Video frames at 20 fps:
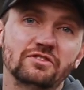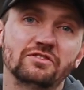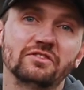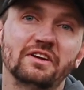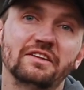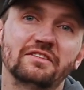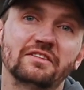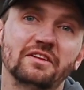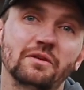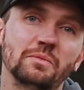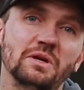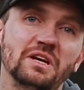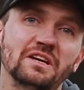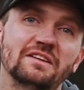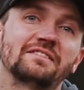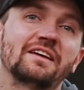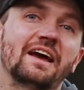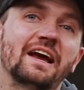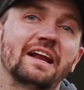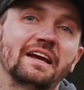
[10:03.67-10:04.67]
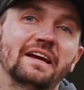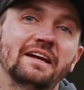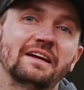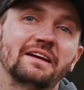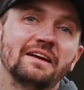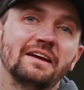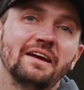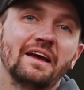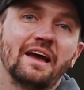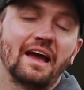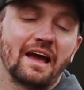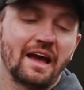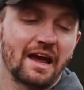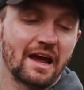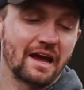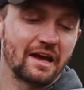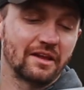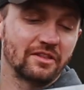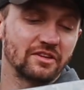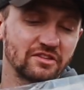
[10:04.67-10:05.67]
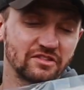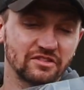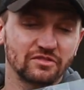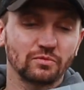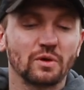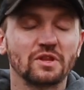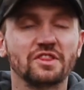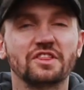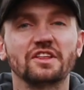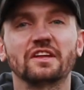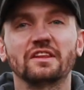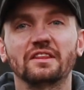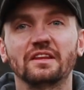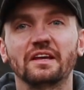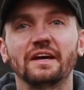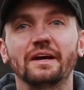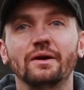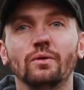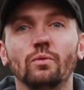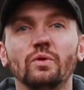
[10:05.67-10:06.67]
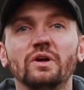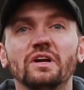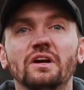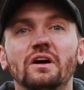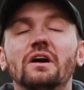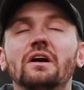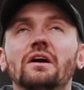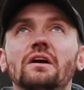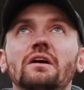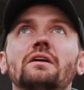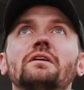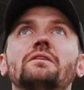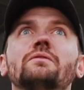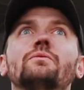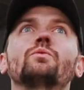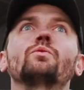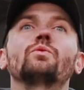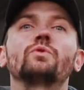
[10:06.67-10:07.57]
So that's going to be exciting. And this is one thing that we are